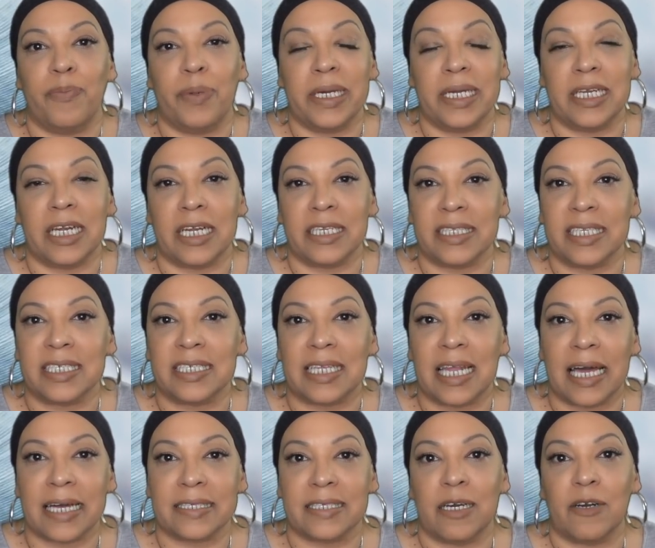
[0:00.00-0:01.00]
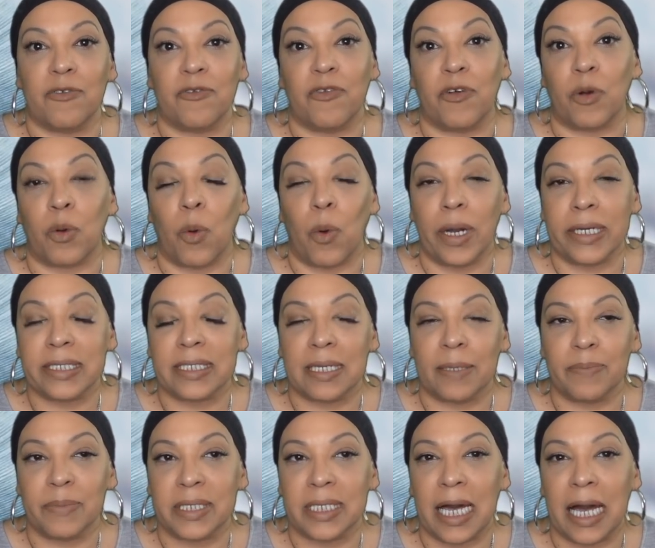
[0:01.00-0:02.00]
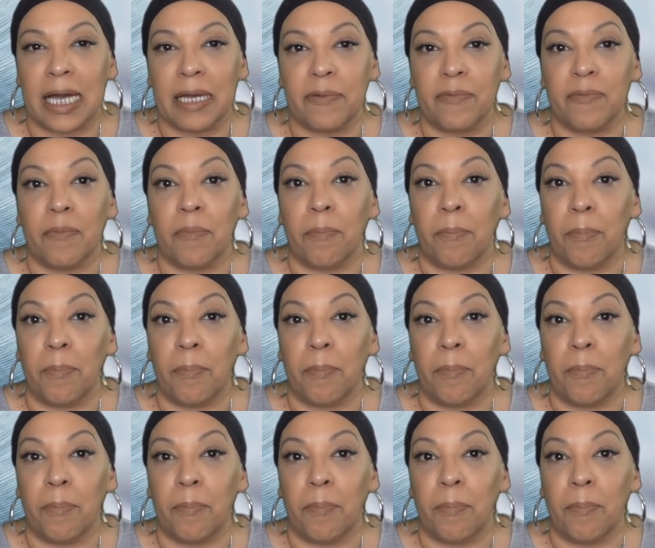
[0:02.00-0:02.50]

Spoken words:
been on this lockdown for quite some time,